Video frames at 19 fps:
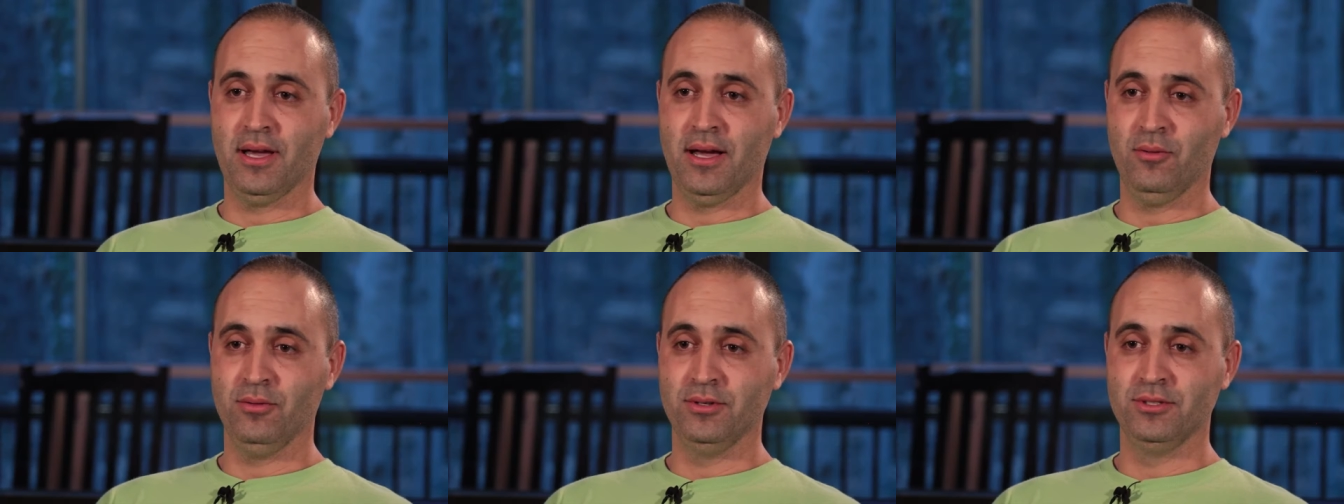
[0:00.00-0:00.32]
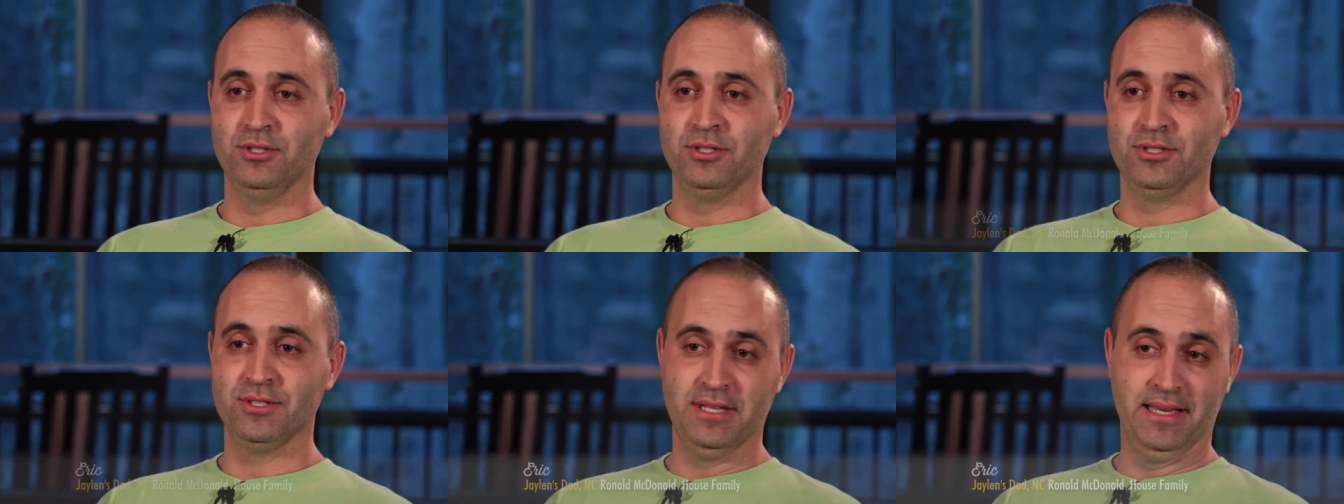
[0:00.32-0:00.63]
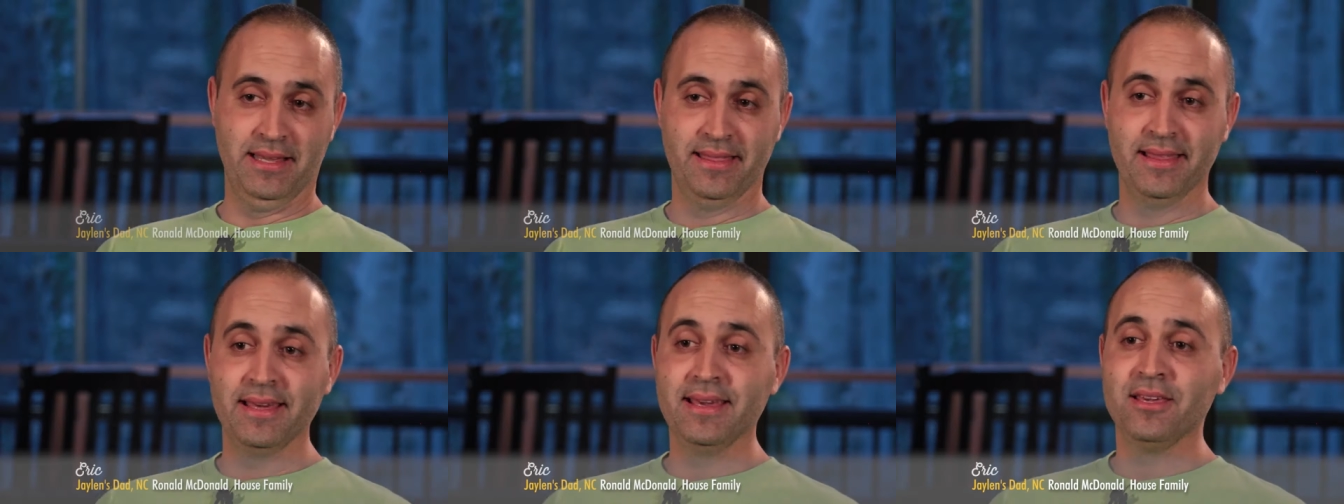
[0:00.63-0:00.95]
I would just
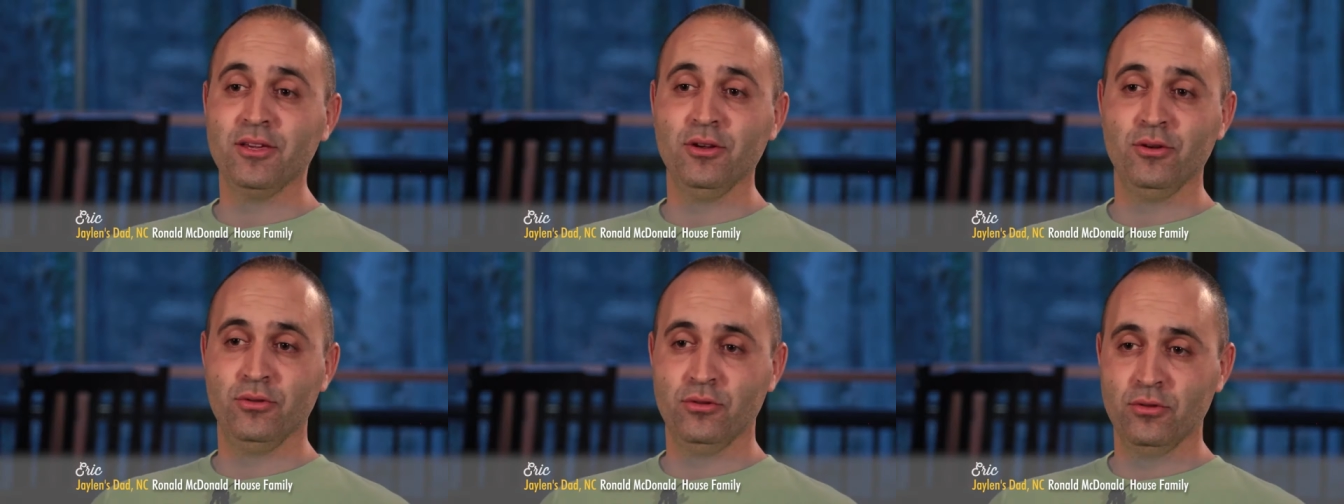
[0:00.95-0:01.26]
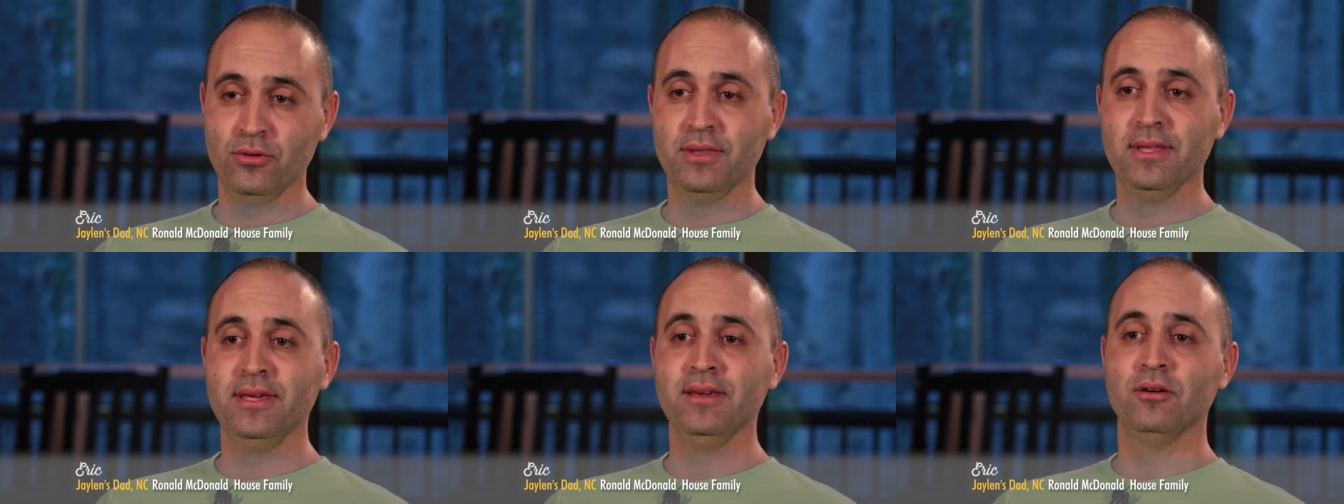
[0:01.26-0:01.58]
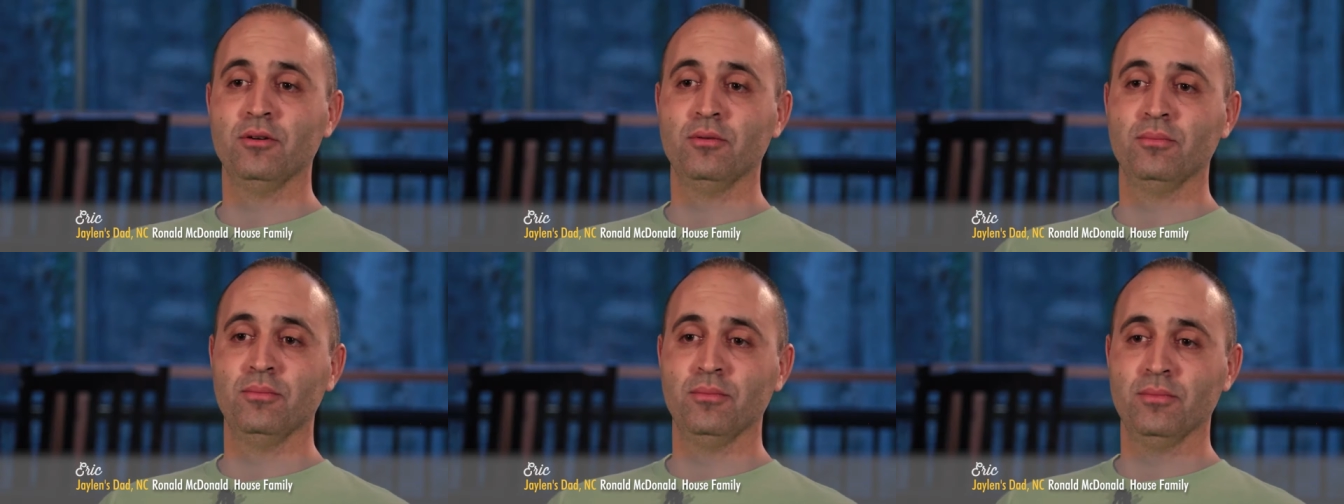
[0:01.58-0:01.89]
say thank you to
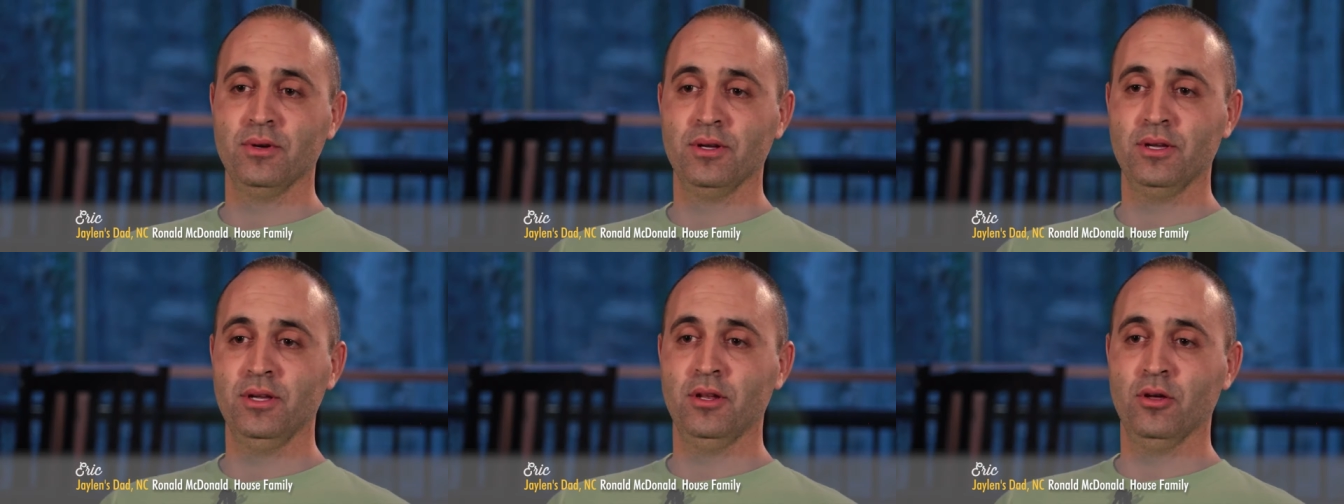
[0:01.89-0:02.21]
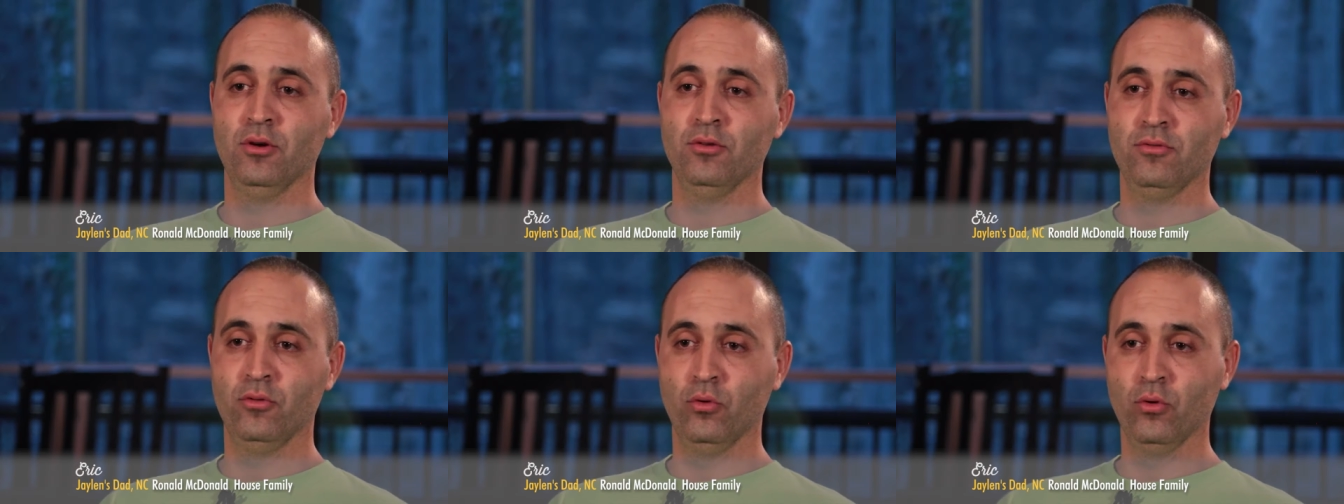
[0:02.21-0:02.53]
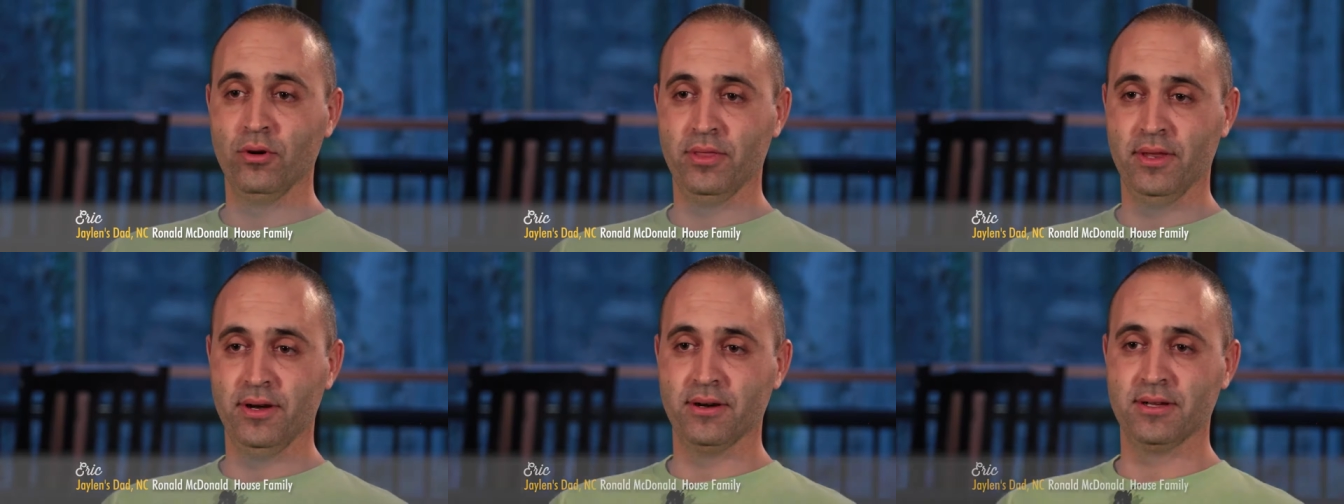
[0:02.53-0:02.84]
them, you know,
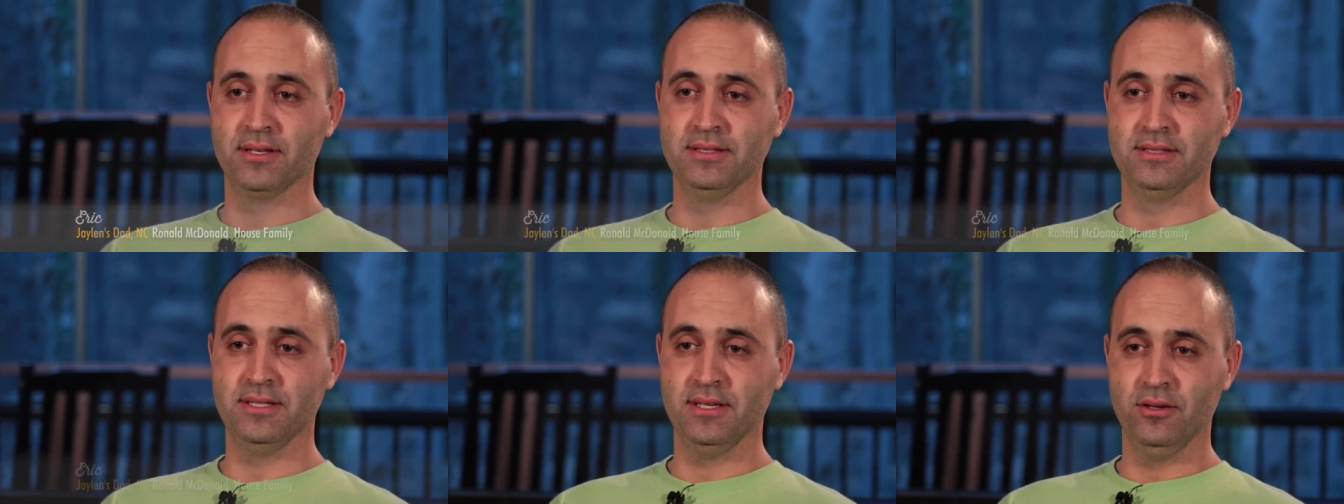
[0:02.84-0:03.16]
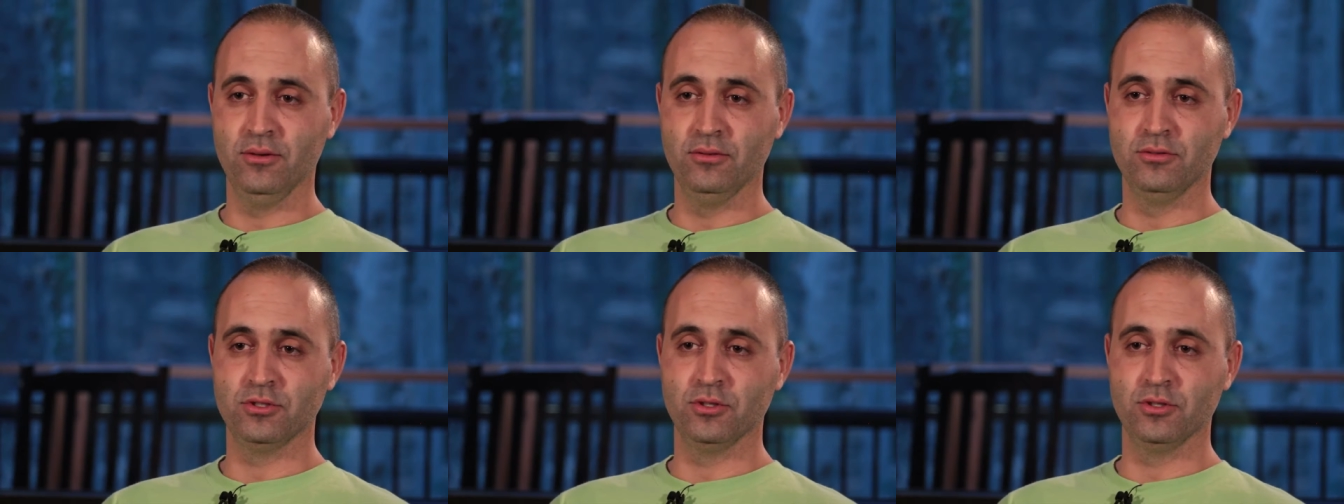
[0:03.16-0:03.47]
for their continued